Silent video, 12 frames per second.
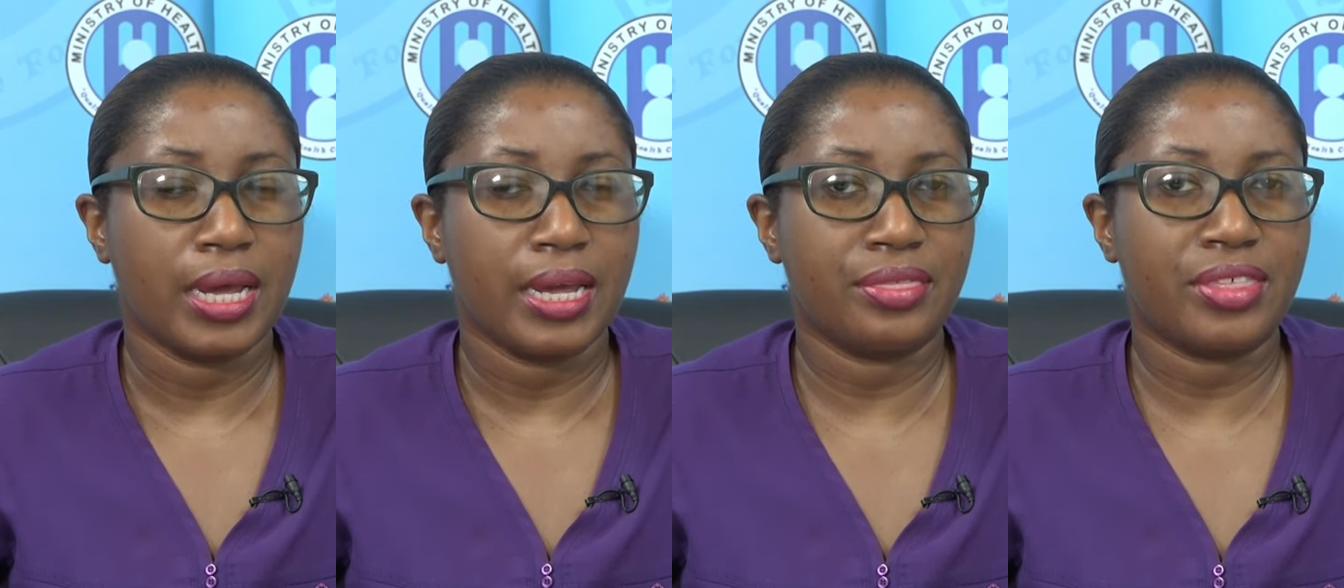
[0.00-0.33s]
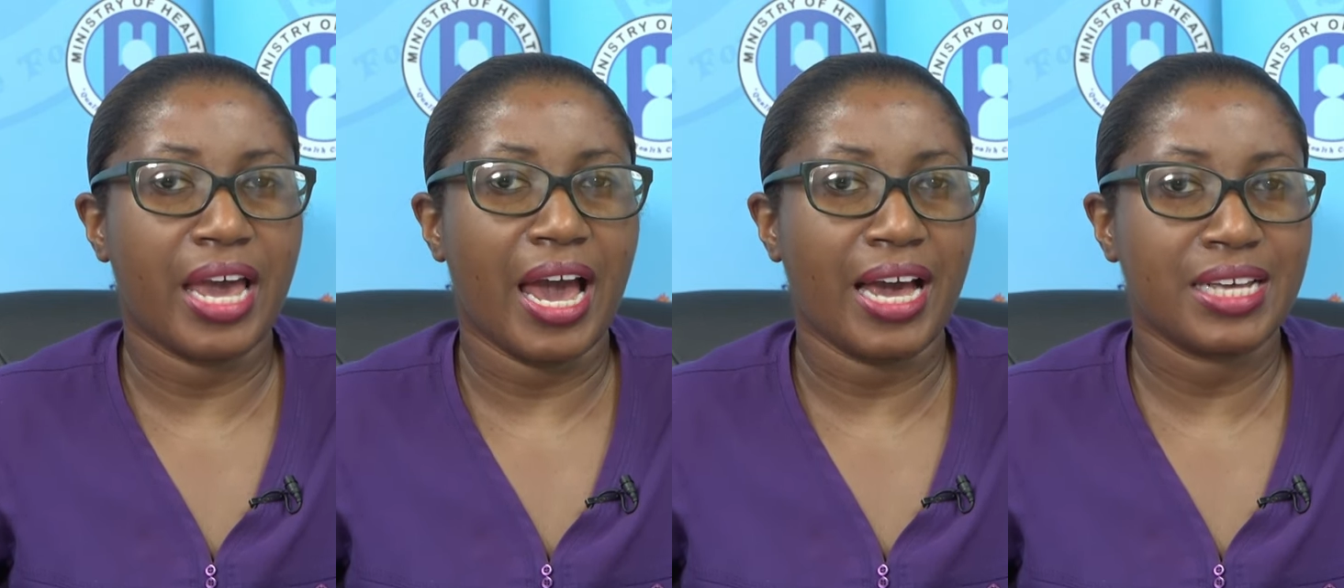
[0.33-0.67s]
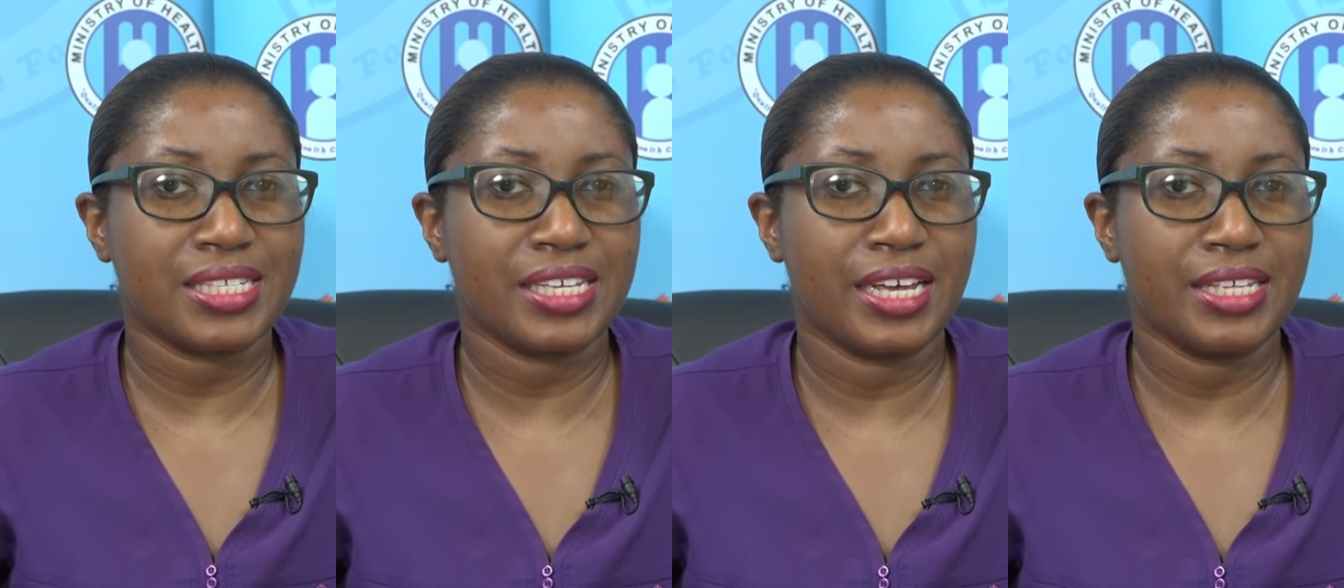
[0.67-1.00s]
in the
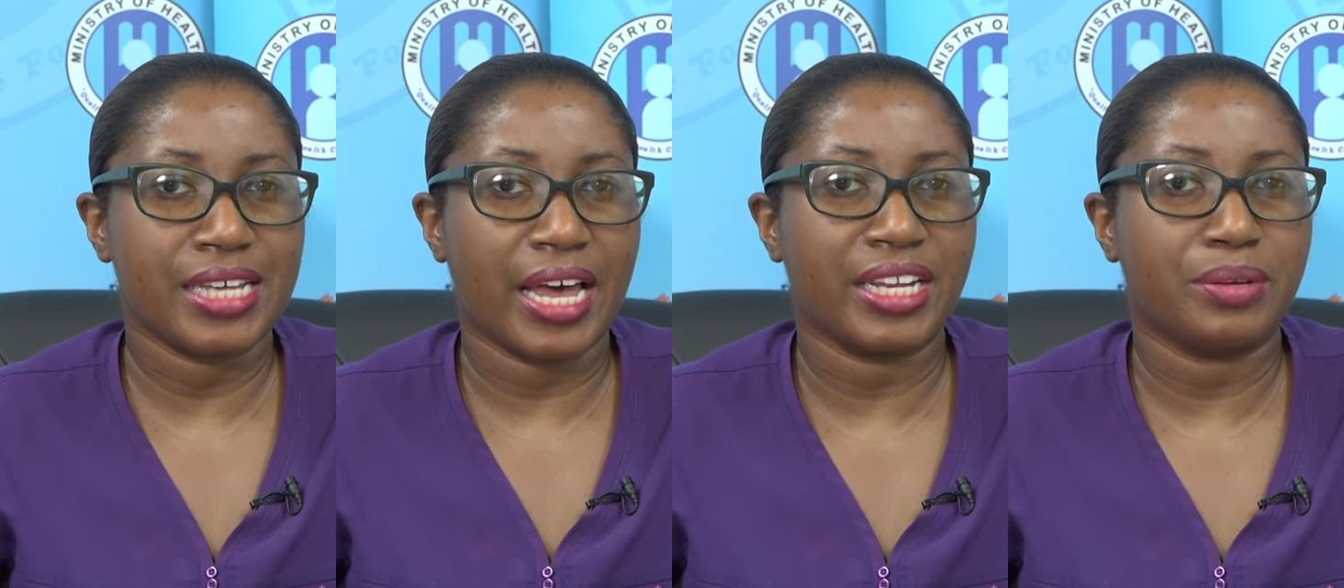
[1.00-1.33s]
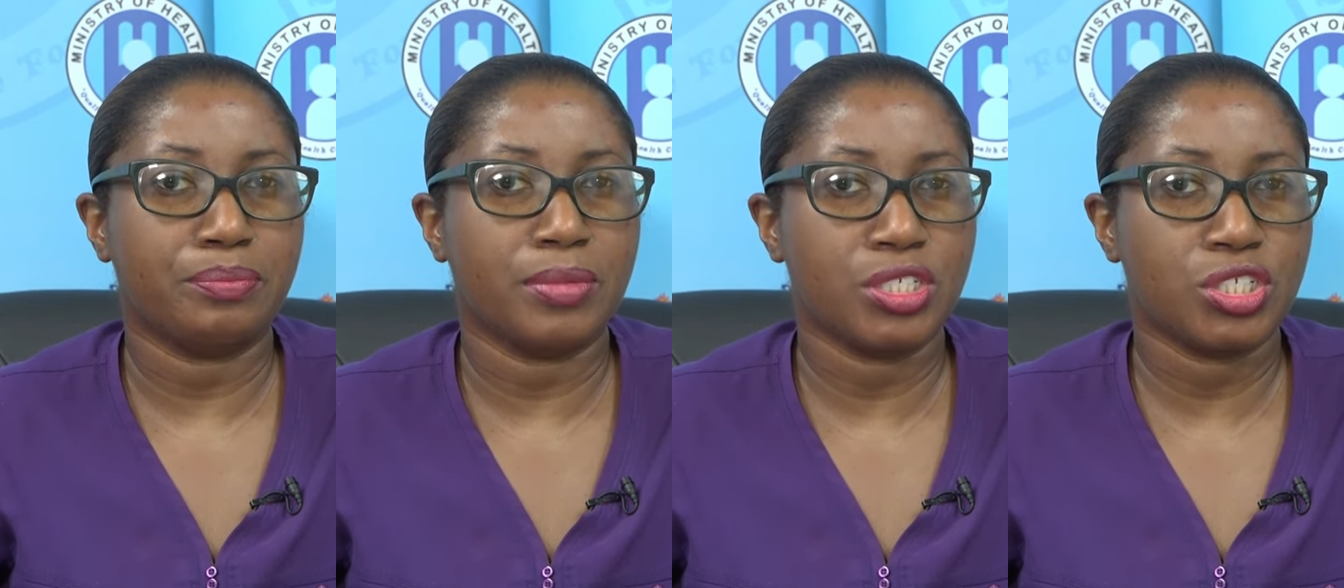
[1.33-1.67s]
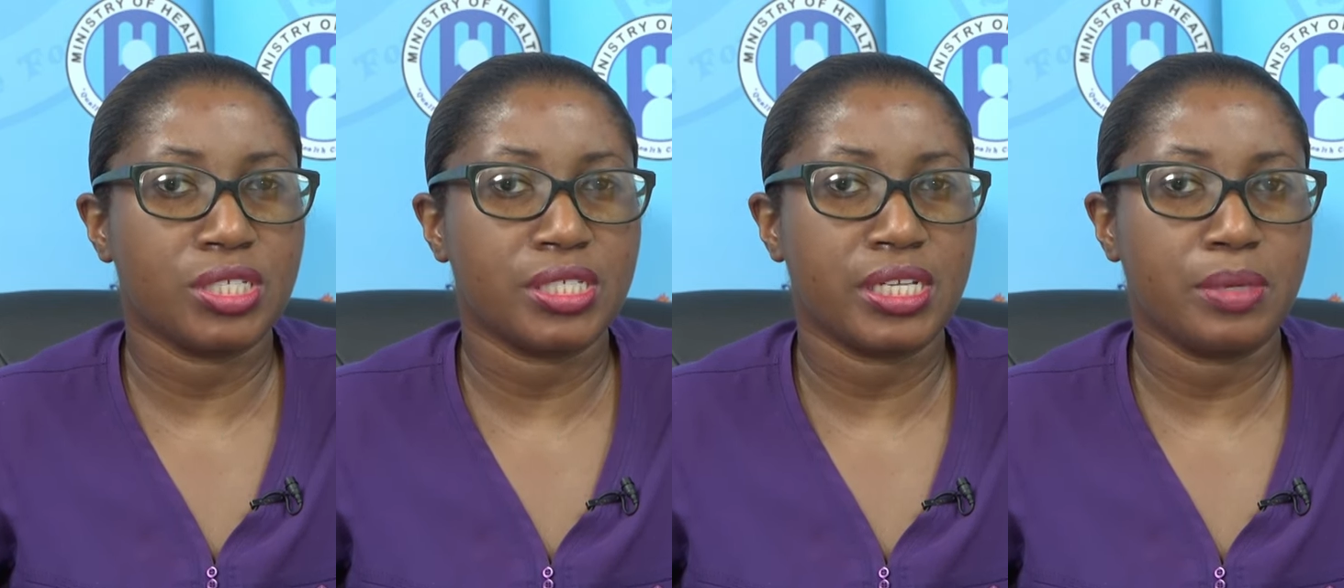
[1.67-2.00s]
Accident and
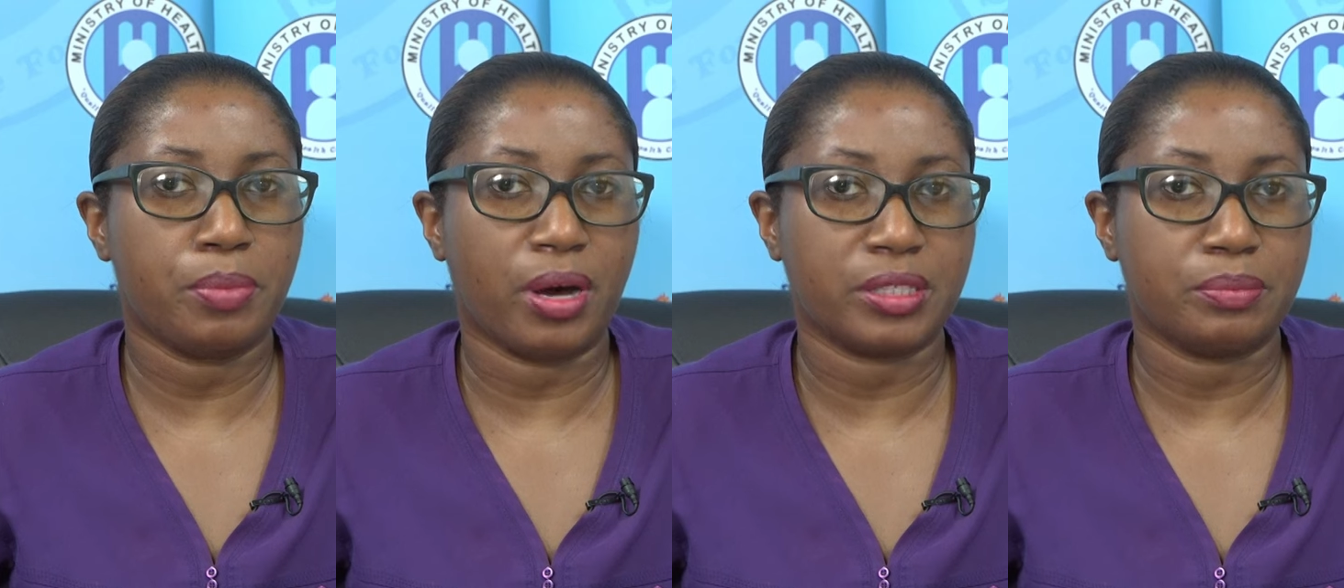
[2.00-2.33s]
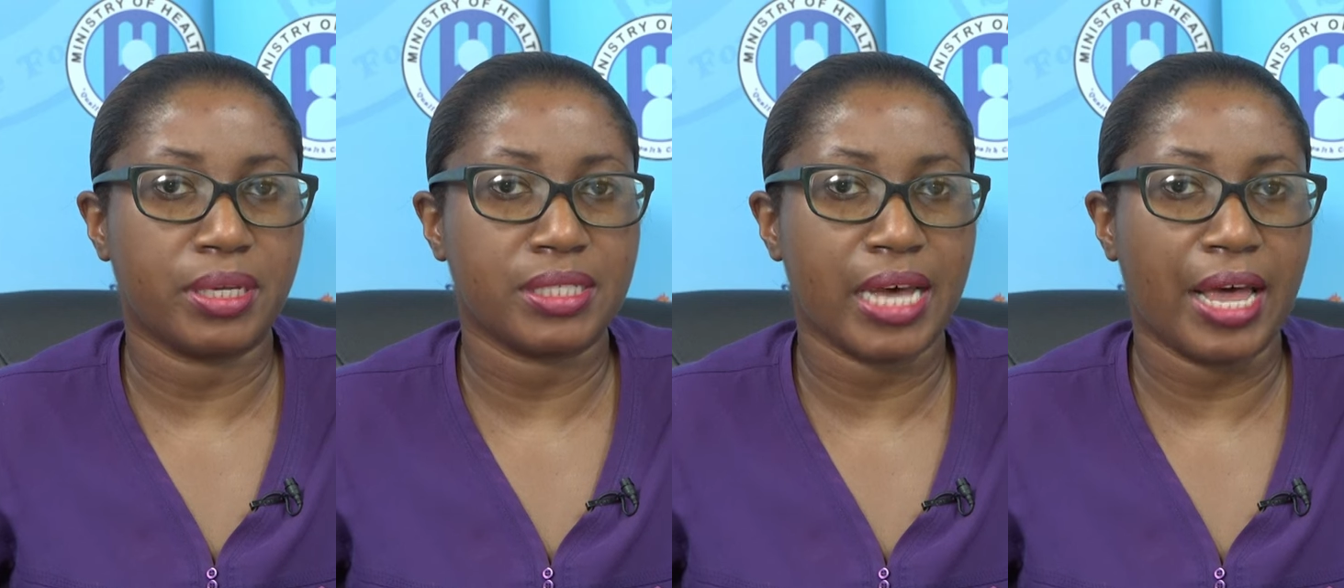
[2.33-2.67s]
Emergency Department